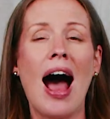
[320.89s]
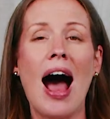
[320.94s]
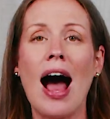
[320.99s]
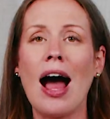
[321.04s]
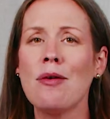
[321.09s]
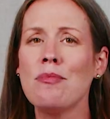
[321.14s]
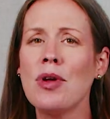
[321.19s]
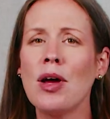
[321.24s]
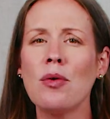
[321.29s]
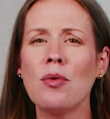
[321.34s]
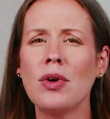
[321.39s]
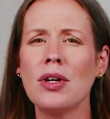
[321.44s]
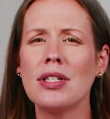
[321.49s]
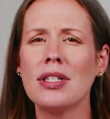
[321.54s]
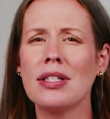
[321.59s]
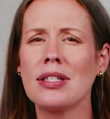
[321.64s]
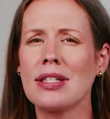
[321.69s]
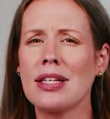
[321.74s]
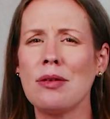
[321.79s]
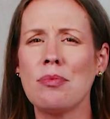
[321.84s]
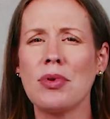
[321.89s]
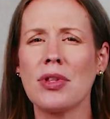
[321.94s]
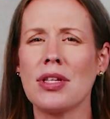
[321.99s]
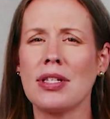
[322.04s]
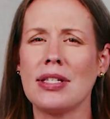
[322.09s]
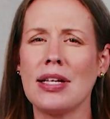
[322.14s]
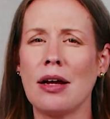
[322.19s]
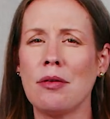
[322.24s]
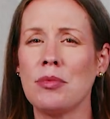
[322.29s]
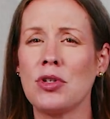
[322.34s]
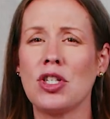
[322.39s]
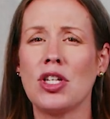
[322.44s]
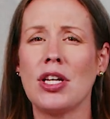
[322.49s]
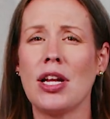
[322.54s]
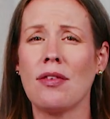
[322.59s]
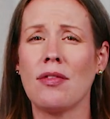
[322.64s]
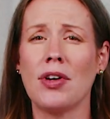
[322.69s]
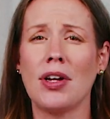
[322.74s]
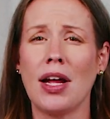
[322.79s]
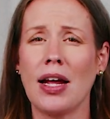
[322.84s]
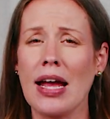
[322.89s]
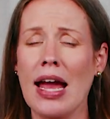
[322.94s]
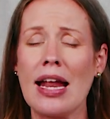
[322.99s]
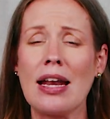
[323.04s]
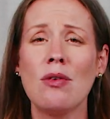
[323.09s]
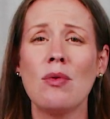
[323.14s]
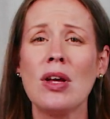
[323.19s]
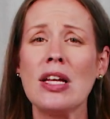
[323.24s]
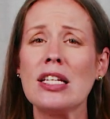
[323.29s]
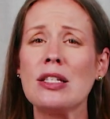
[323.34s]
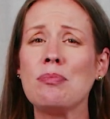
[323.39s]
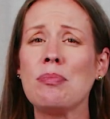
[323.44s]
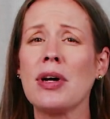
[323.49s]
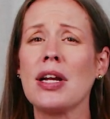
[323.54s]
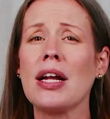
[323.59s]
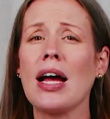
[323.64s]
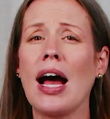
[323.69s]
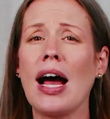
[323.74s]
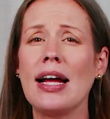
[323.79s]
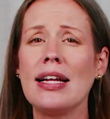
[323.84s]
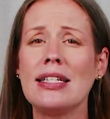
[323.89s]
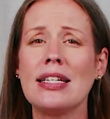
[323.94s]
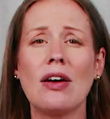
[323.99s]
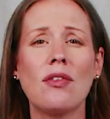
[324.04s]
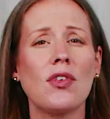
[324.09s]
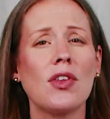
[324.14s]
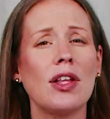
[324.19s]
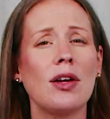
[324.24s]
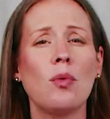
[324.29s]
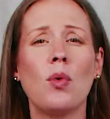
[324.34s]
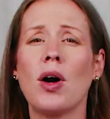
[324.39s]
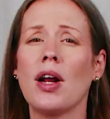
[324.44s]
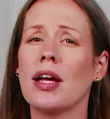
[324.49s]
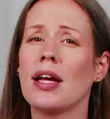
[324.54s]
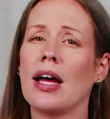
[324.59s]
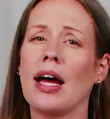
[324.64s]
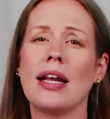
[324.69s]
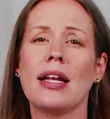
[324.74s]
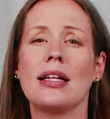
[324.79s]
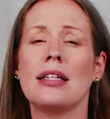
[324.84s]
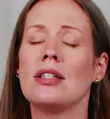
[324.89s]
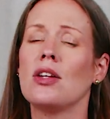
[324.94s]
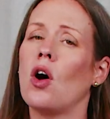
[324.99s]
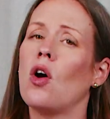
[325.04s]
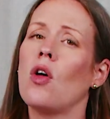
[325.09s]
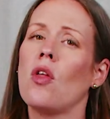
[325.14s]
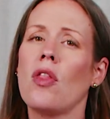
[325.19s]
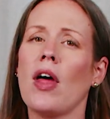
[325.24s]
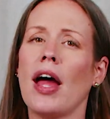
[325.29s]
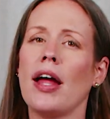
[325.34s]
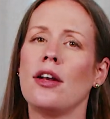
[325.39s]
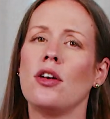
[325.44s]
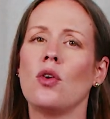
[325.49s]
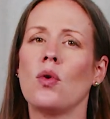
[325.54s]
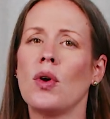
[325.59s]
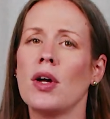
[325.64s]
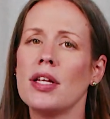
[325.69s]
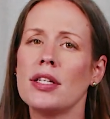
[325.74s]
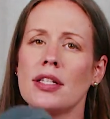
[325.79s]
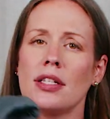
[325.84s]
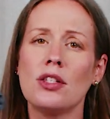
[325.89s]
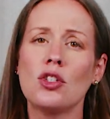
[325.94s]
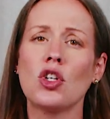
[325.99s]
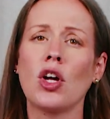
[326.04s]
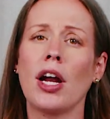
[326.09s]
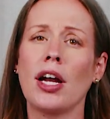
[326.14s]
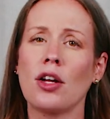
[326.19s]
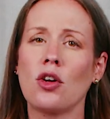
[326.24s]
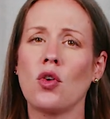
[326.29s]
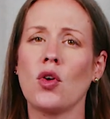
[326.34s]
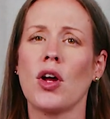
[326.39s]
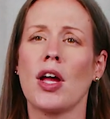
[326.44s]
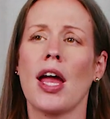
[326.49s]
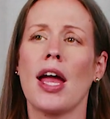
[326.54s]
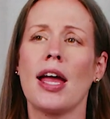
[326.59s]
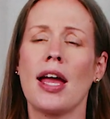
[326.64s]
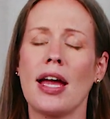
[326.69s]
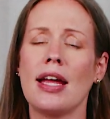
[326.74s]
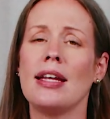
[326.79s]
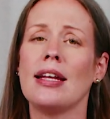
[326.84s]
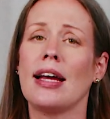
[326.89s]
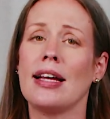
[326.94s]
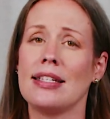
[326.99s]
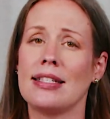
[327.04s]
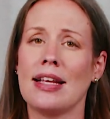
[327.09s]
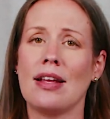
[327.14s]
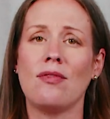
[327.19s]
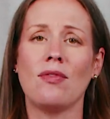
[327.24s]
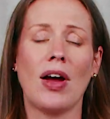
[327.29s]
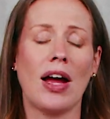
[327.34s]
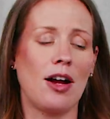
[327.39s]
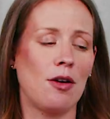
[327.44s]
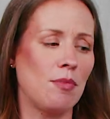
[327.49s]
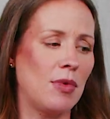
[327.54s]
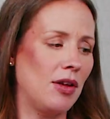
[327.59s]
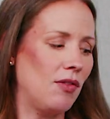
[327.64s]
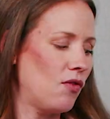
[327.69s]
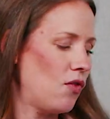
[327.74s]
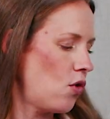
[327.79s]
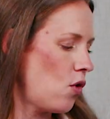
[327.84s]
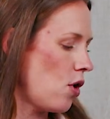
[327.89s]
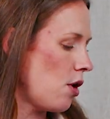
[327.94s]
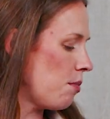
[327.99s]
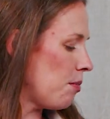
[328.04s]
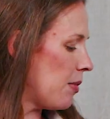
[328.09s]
I'm not wanting to sleep with a sound machine every night anyways, but I definitely want to kind of dull that noise and try to create a nice environment for